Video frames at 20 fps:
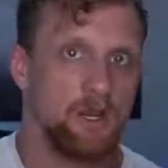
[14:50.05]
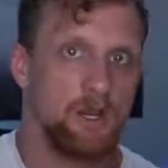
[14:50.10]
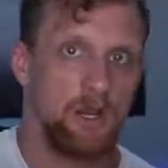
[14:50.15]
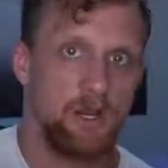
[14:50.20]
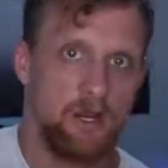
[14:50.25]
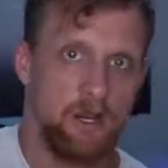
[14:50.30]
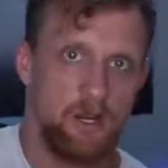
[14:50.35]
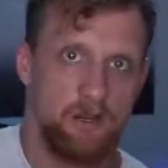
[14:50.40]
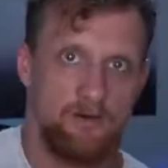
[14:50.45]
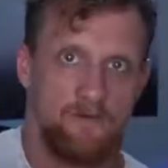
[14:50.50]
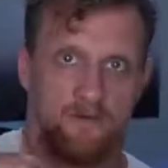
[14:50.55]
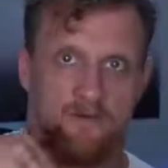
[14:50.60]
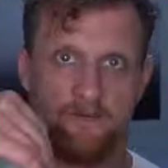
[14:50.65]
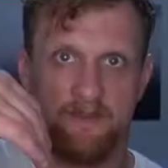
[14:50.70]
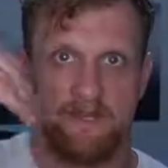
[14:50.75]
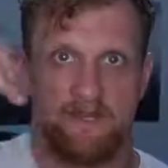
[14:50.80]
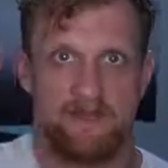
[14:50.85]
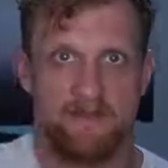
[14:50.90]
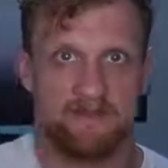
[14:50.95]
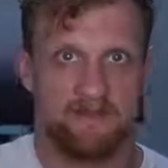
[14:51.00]
curve
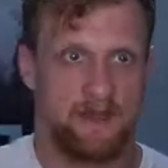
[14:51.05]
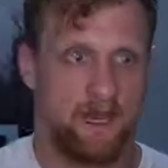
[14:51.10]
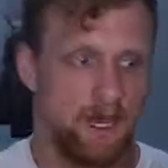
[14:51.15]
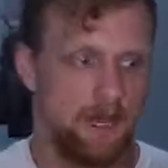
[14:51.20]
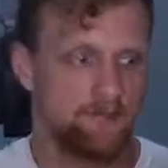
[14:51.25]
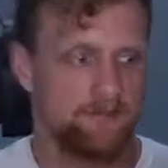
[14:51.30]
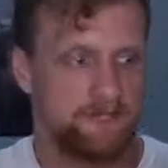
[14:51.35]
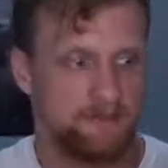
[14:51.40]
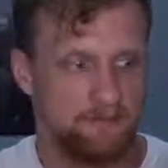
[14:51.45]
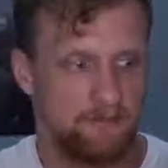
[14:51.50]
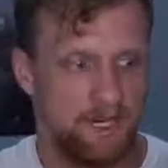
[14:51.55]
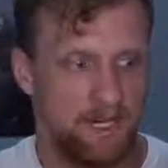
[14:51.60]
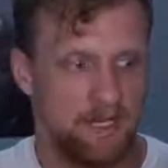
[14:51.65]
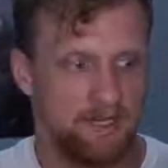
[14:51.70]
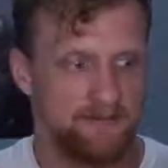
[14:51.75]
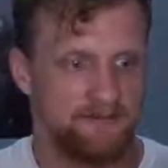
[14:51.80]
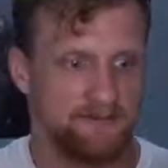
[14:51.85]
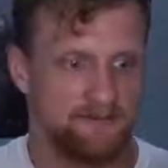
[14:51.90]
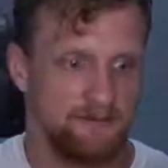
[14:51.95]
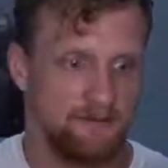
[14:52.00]
that is
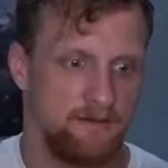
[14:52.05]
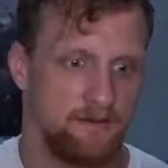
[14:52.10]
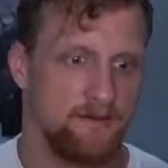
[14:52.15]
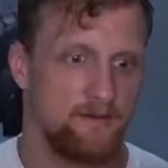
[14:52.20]
optimized so